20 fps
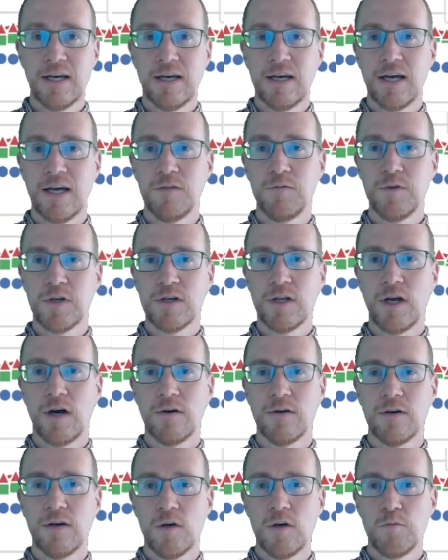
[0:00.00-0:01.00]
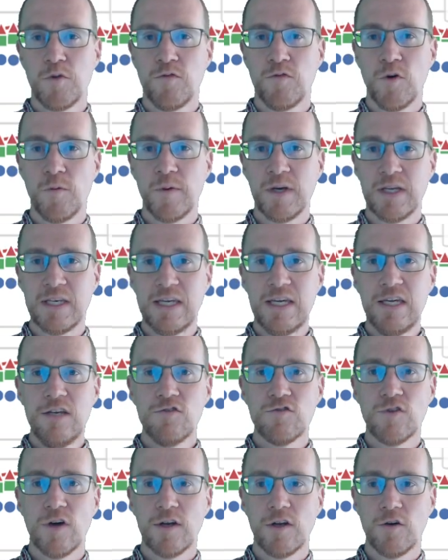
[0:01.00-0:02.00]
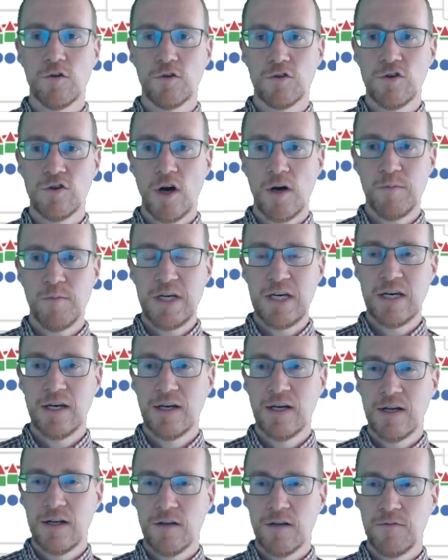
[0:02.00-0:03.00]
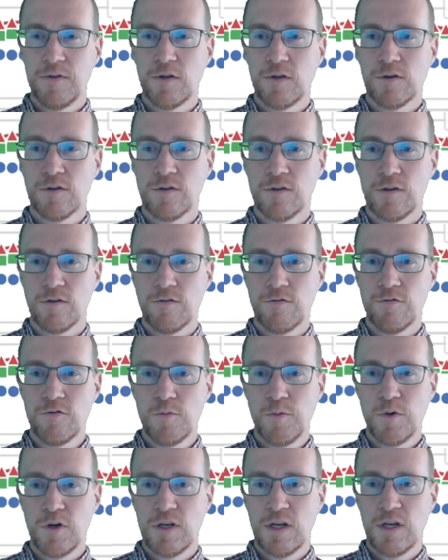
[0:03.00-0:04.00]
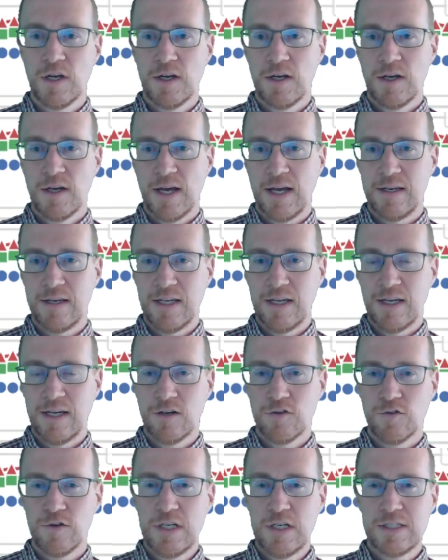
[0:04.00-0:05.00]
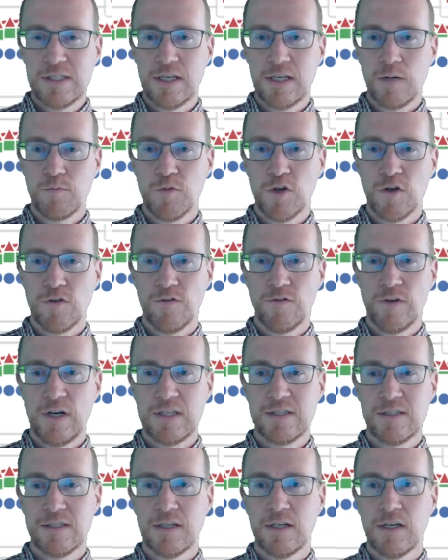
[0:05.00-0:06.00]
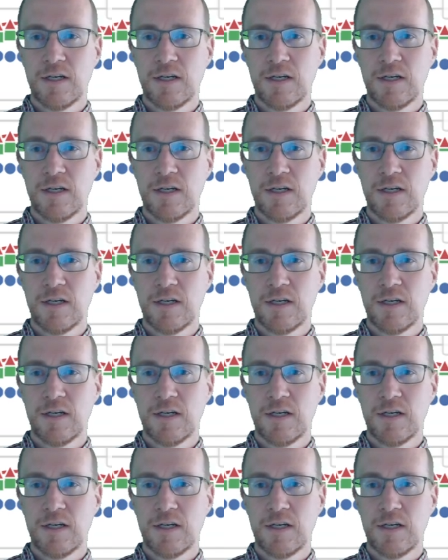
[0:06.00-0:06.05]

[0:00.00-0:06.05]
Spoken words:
and we are now performing an intra-node copy, if you look at the throughput and increase the number of threads,